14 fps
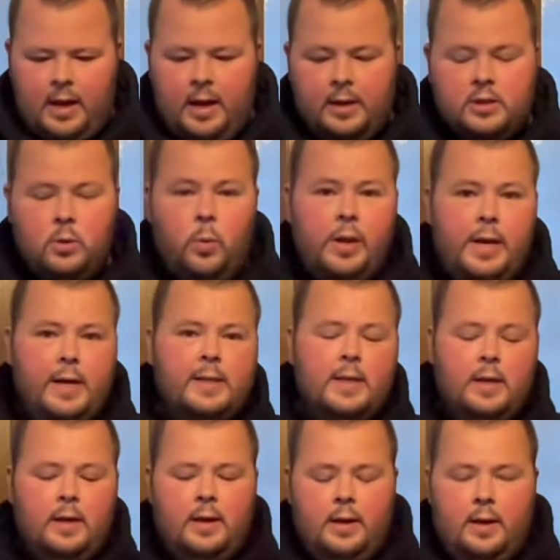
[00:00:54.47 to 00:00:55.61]
So what it is,
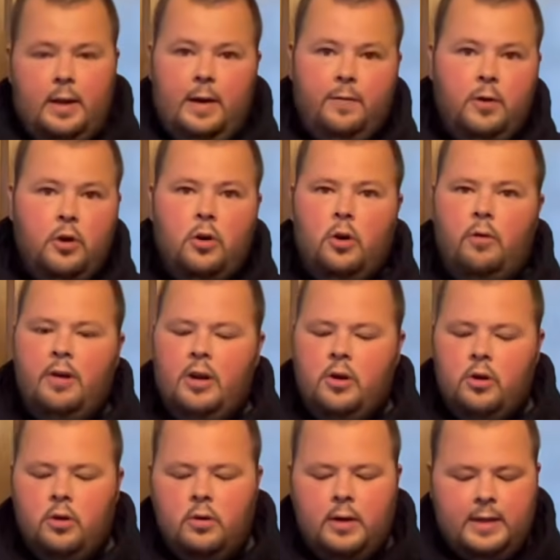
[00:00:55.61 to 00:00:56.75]
if you don't already know,